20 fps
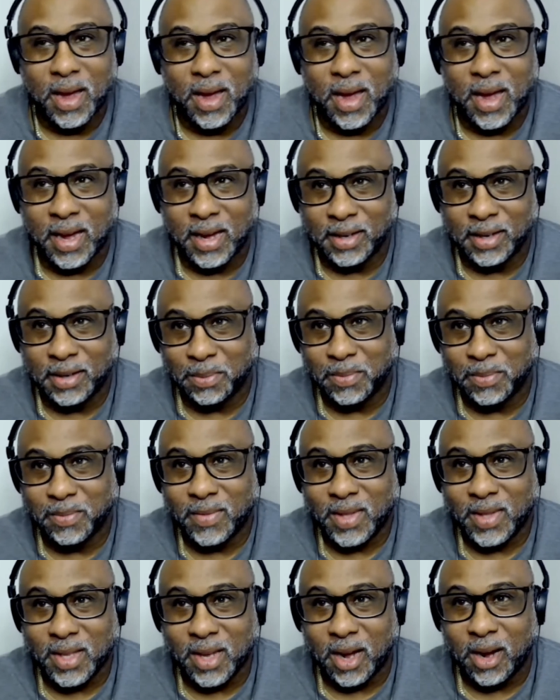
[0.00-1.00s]

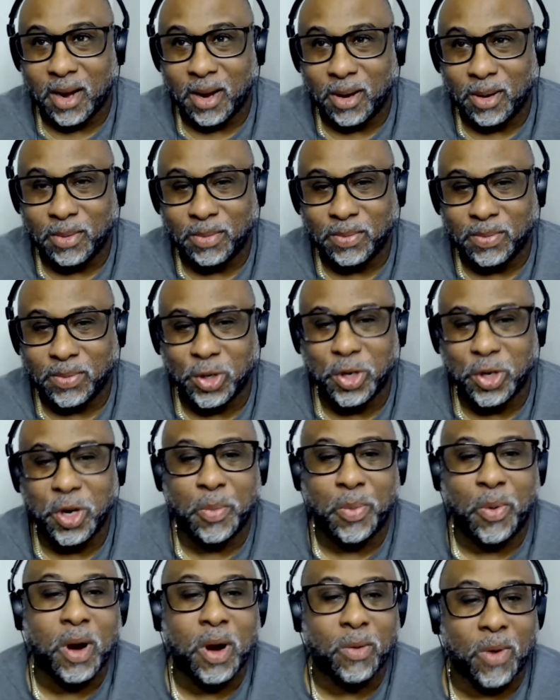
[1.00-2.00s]
And to
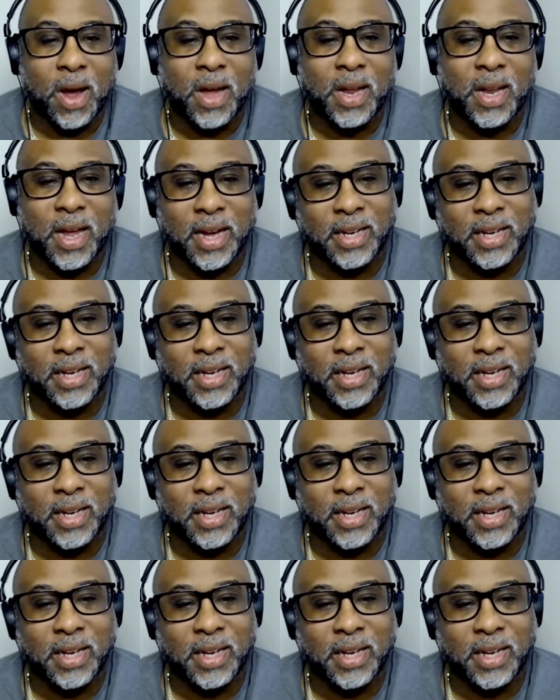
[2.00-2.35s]
your point, Rod,